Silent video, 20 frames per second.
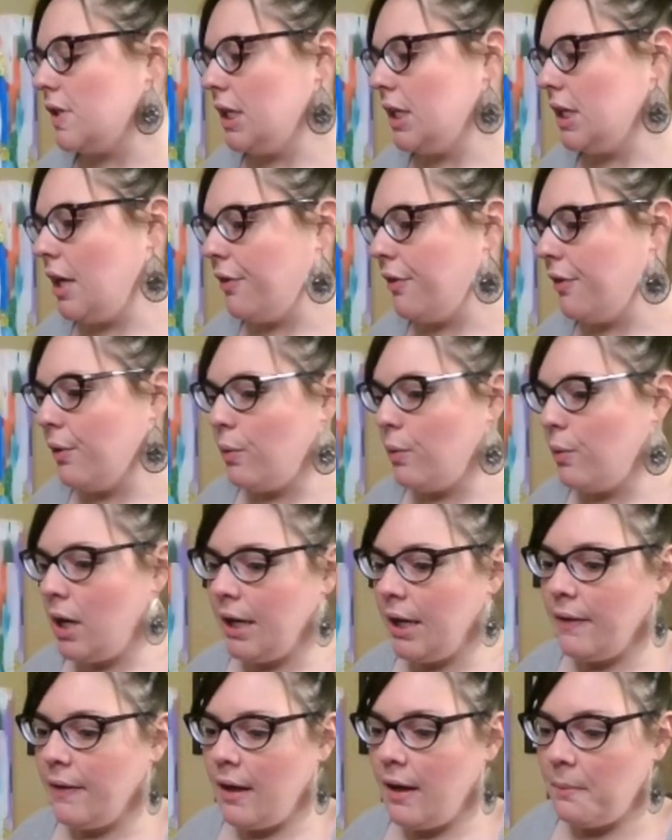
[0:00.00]
another
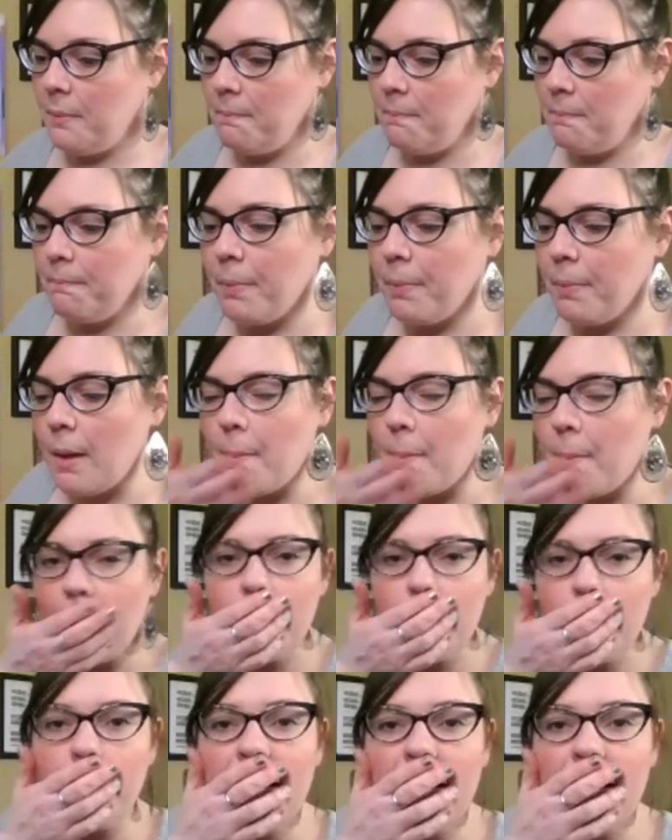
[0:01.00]
one that my